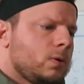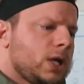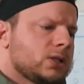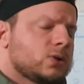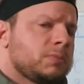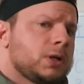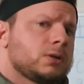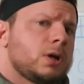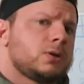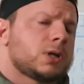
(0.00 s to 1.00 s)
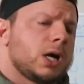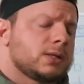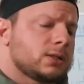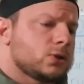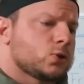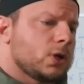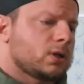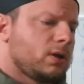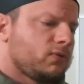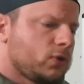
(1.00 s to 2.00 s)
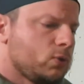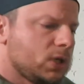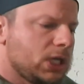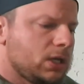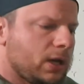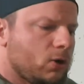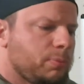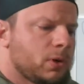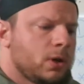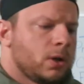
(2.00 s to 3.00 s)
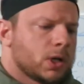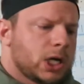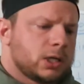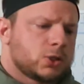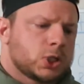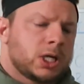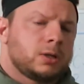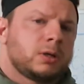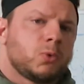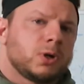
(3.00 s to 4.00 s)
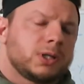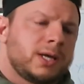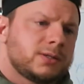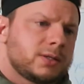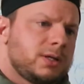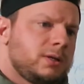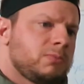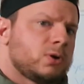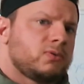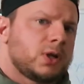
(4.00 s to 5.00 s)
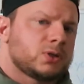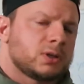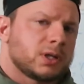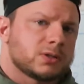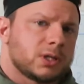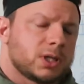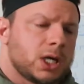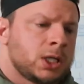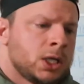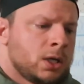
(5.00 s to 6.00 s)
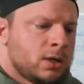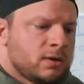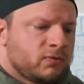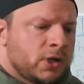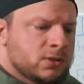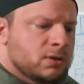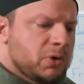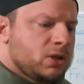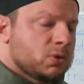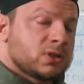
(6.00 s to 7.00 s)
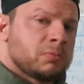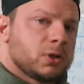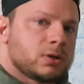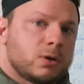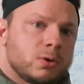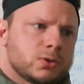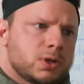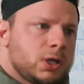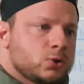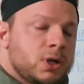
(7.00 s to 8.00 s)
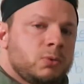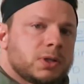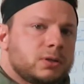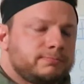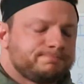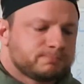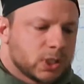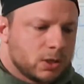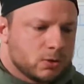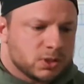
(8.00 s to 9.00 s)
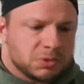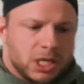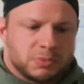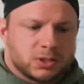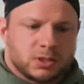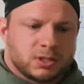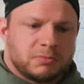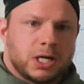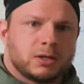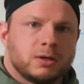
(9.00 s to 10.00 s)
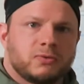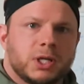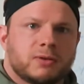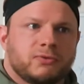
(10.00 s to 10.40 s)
that's something I'll tell you guys. That's a trick. If you need help kind of channeling more intensity, motivation, things like that, find somebody with similar goals and train with them. Sometimes it's just a matter of